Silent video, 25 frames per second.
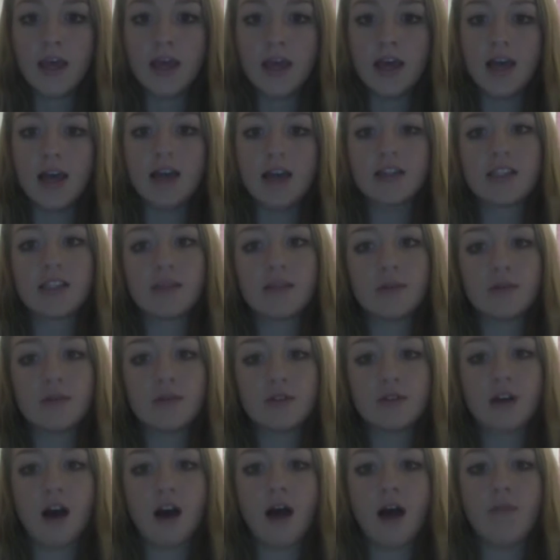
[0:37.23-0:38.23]
It is the most
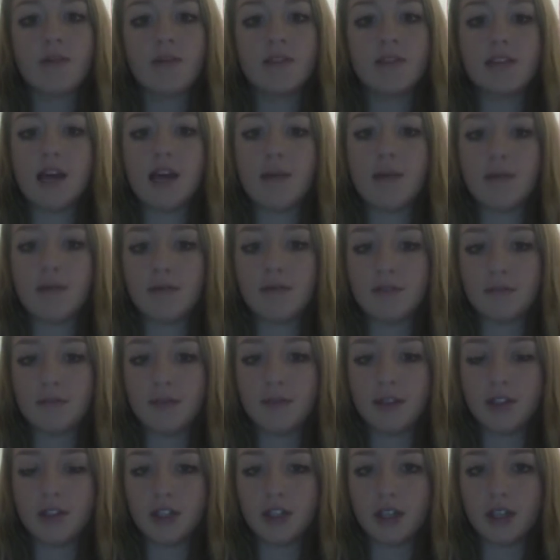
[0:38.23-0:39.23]
common type of
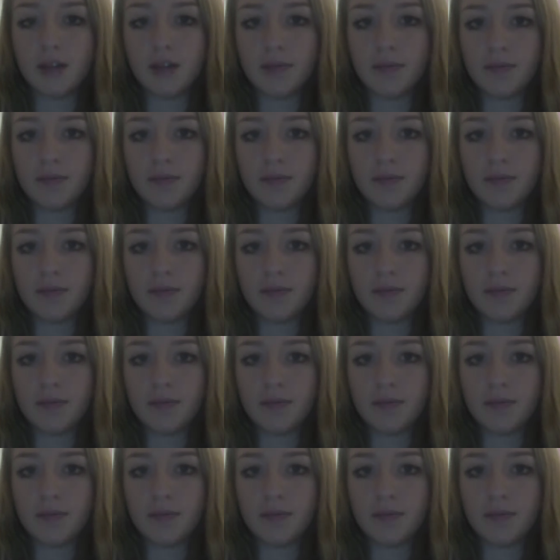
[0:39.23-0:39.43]
dementia.